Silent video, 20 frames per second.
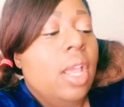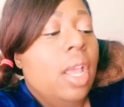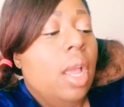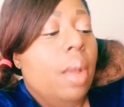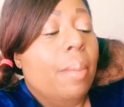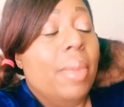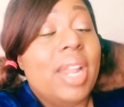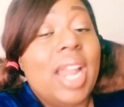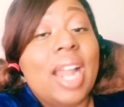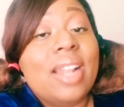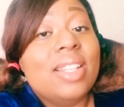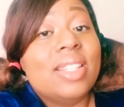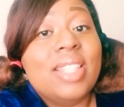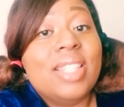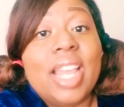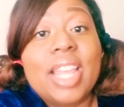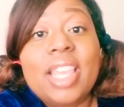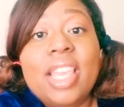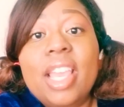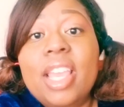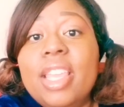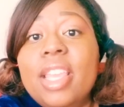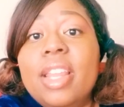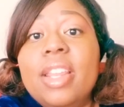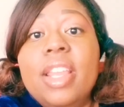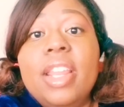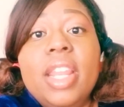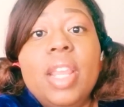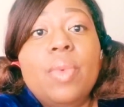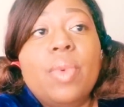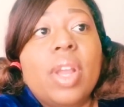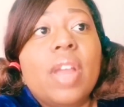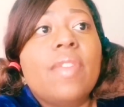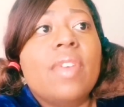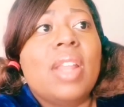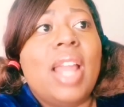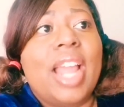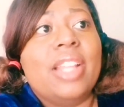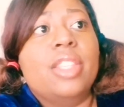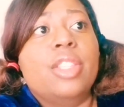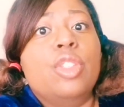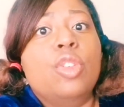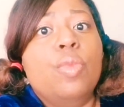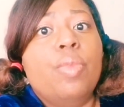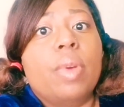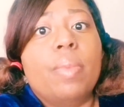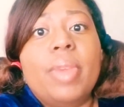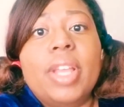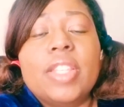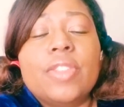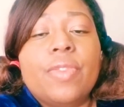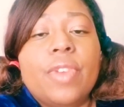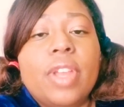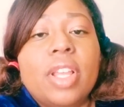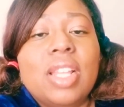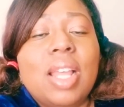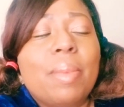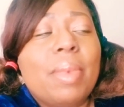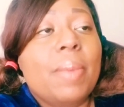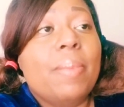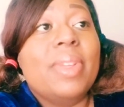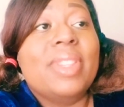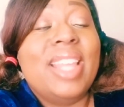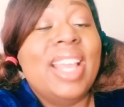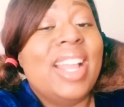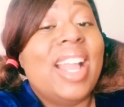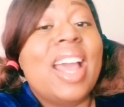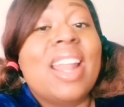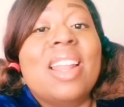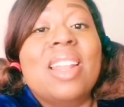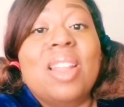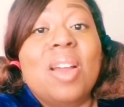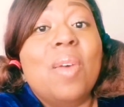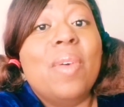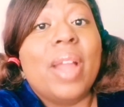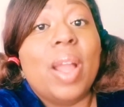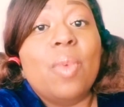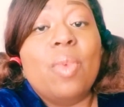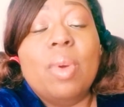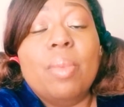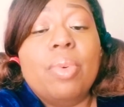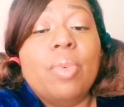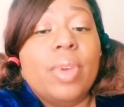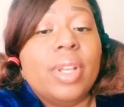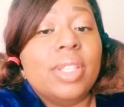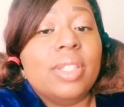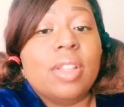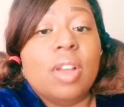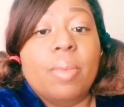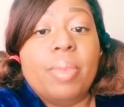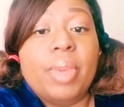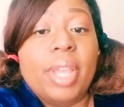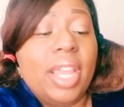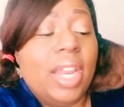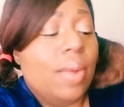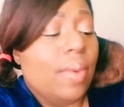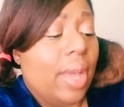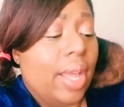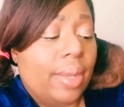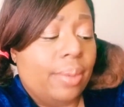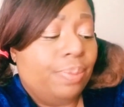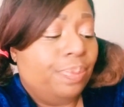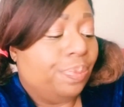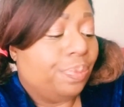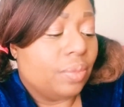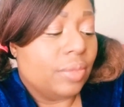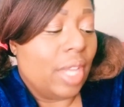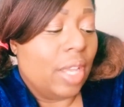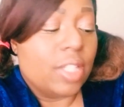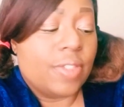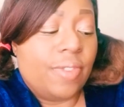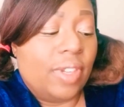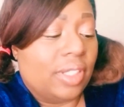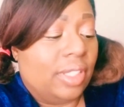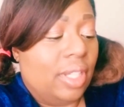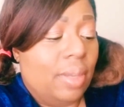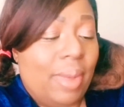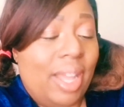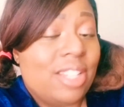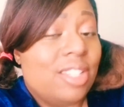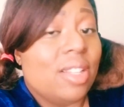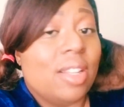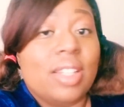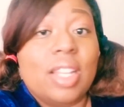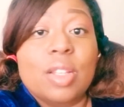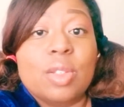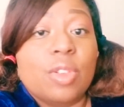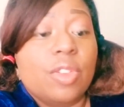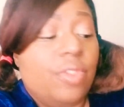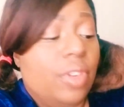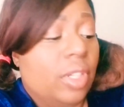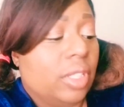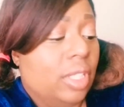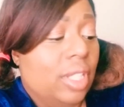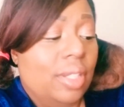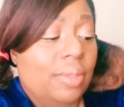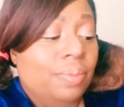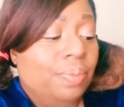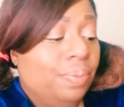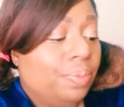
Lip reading: But not to say Kenya and Nene were ever like super best friends. I mean, but they got along at one point. So, but anyway, that was fucked up. I just thought that was real fucked up.